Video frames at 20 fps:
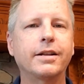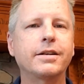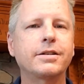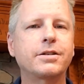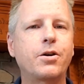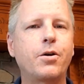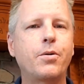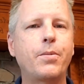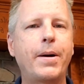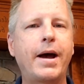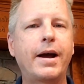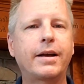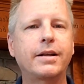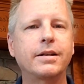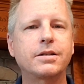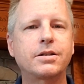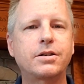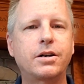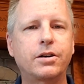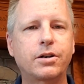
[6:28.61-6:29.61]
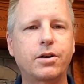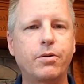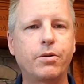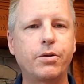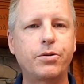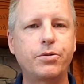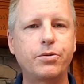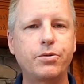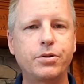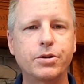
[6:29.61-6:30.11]
let's go back and start
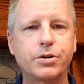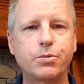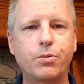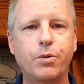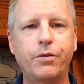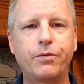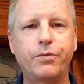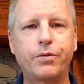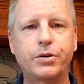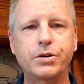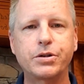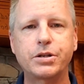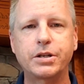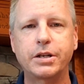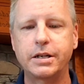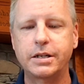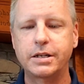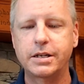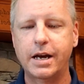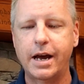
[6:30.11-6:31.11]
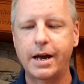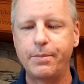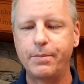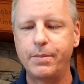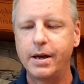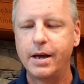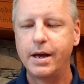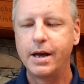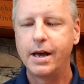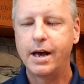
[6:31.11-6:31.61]
going through this one verse at a time.